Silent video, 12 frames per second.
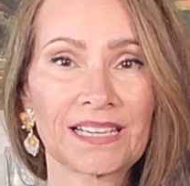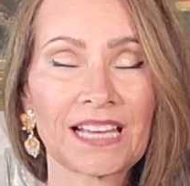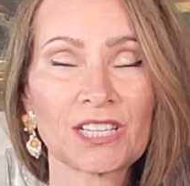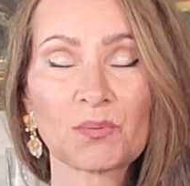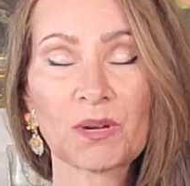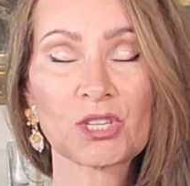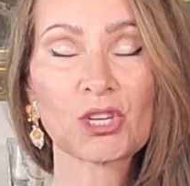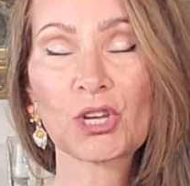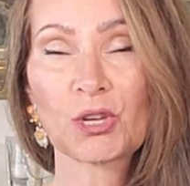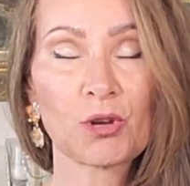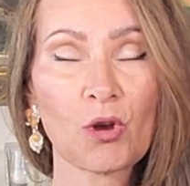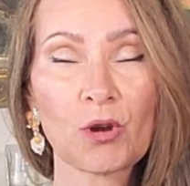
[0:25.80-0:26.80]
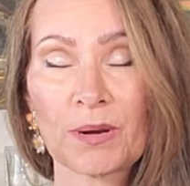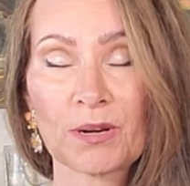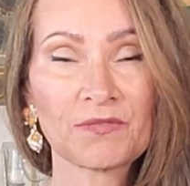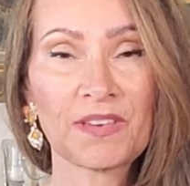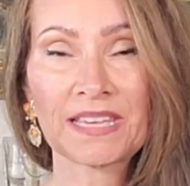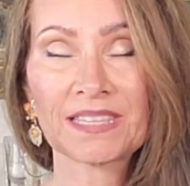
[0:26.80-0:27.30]
I just want to show you Coda Bear's
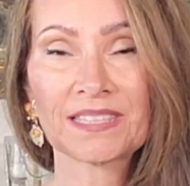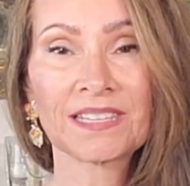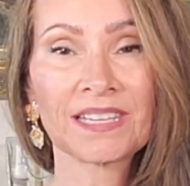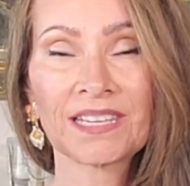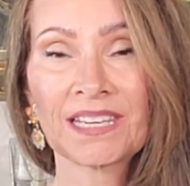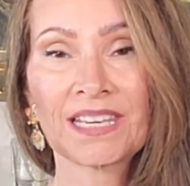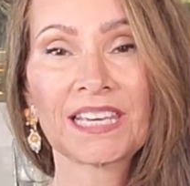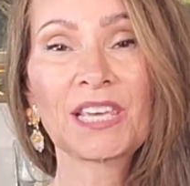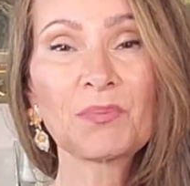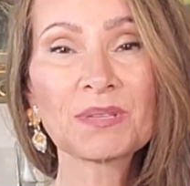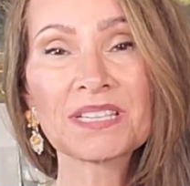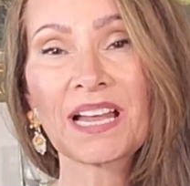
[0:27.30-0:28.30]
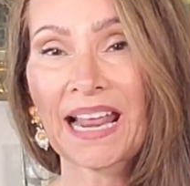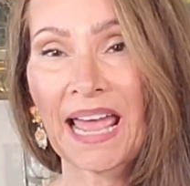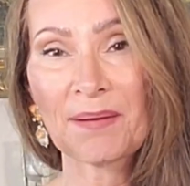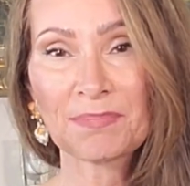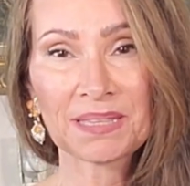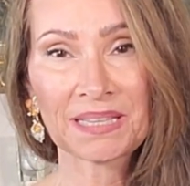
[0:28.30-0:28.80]
face. He was not
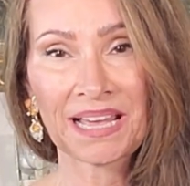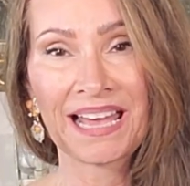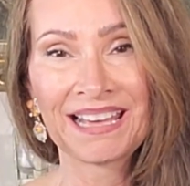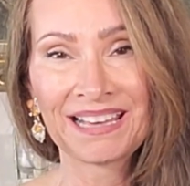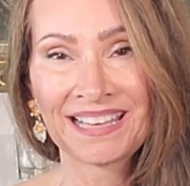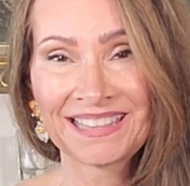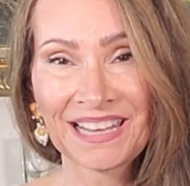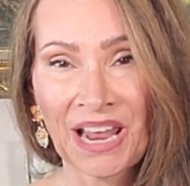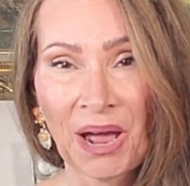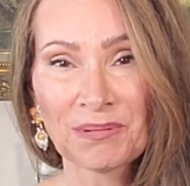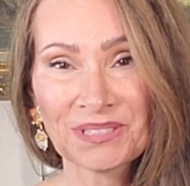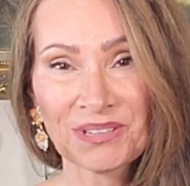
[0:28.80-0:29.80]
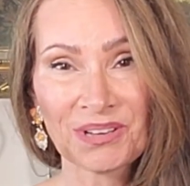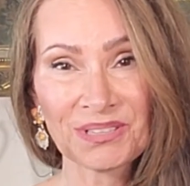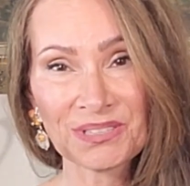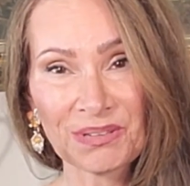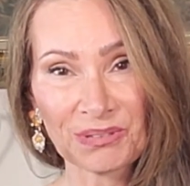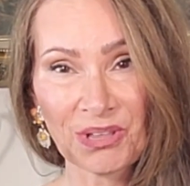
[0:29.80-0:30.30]
happy that, that I was gone
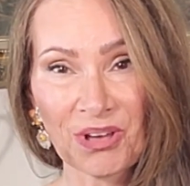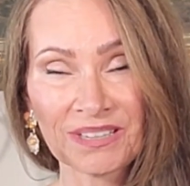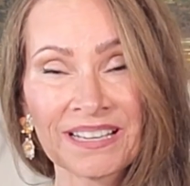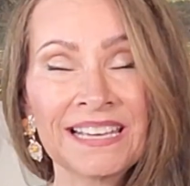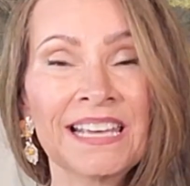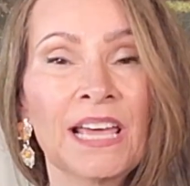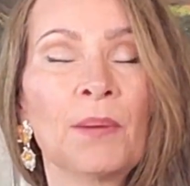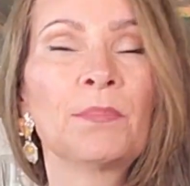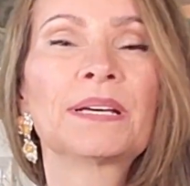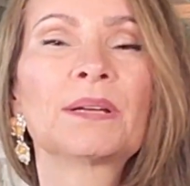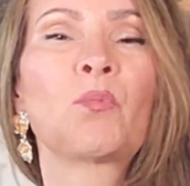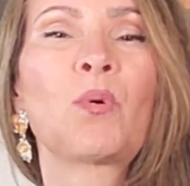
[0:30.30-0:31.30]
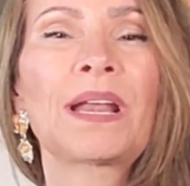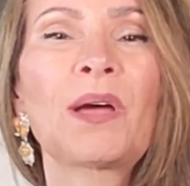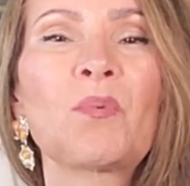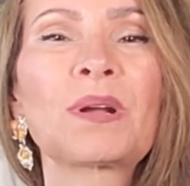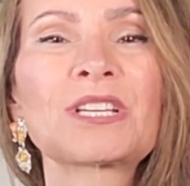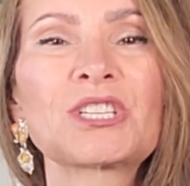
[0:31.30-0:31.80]
so long. But what I
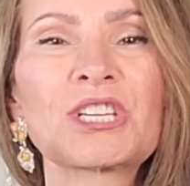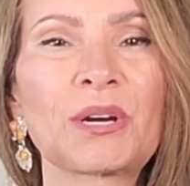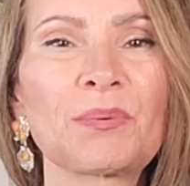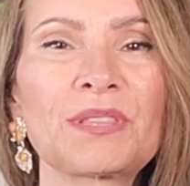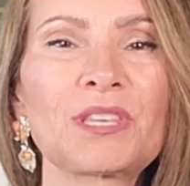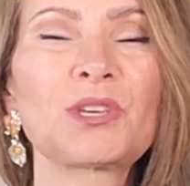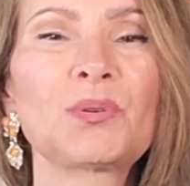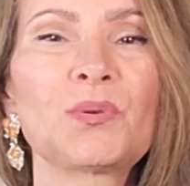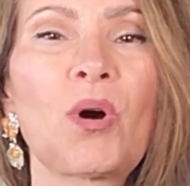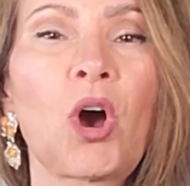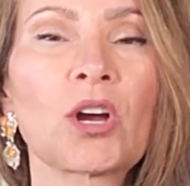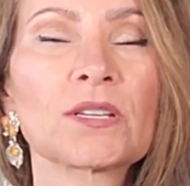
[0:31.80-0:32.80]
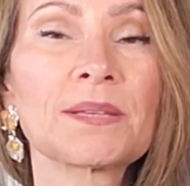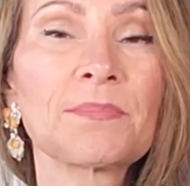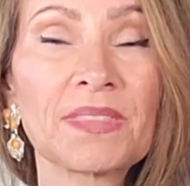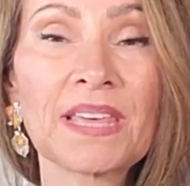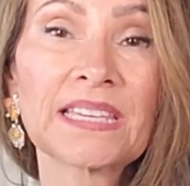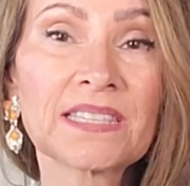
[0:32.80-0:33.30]
want to share with you are some
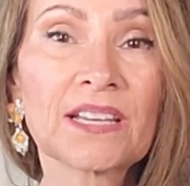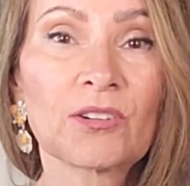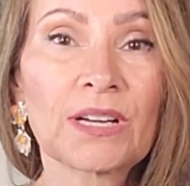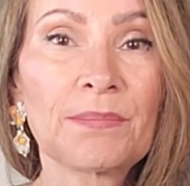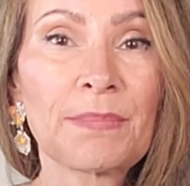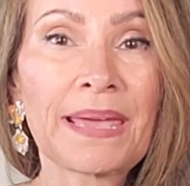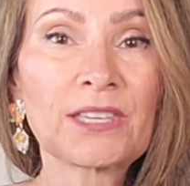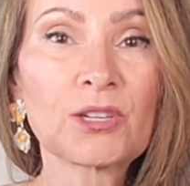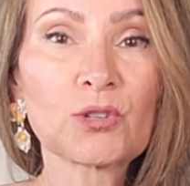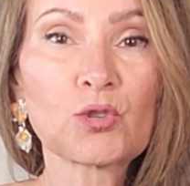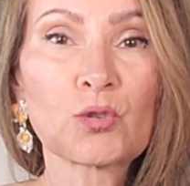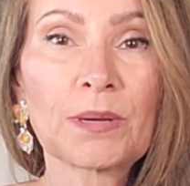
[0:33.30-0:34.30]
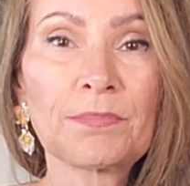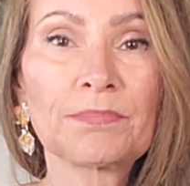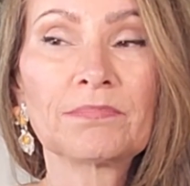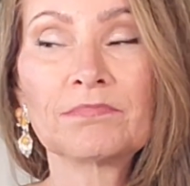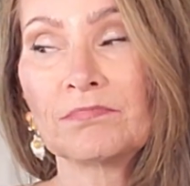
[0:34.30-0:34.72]
things that are going to make your trip